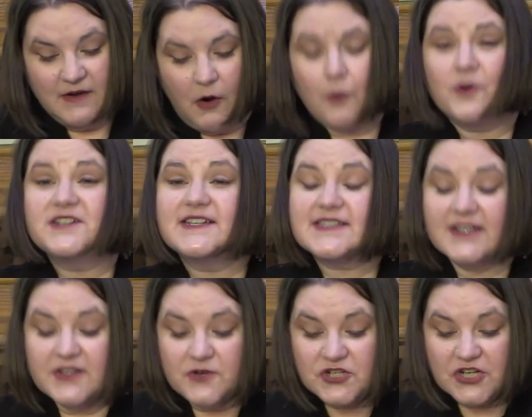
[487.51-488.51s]
or we're
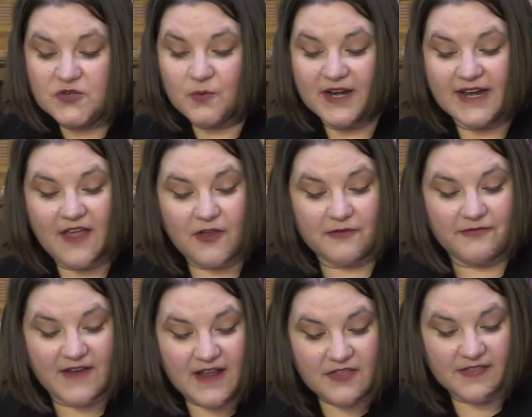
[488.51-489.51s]
disillusioned when another
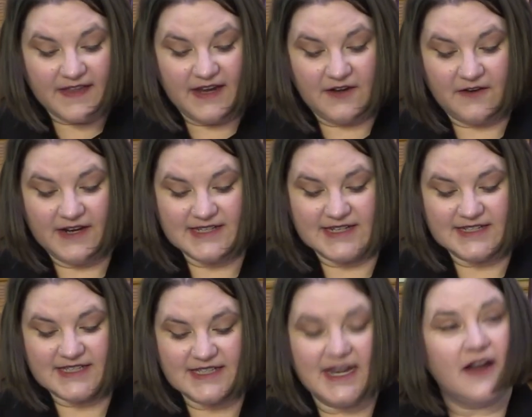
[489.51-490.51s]
faith leader is
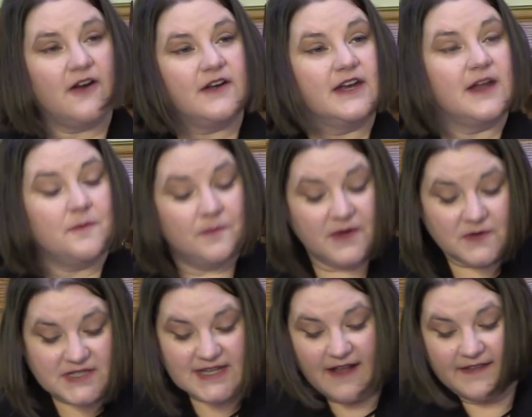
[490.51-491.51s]
ensnared in
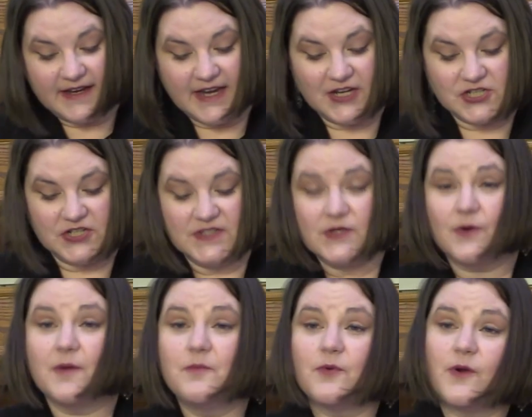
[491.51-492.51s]
abuse allegations
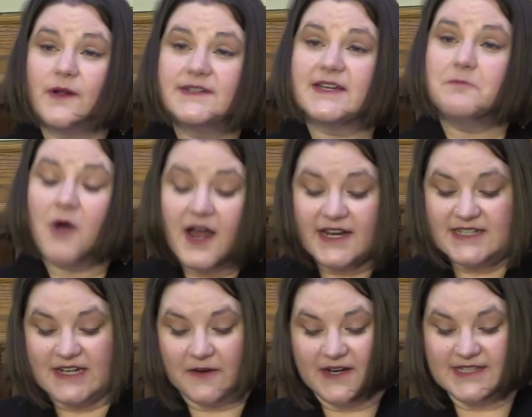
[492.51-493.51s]
or embroiled in
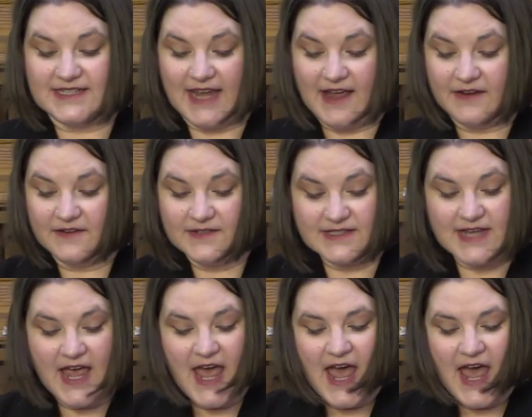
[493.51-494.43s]
monetary scandals.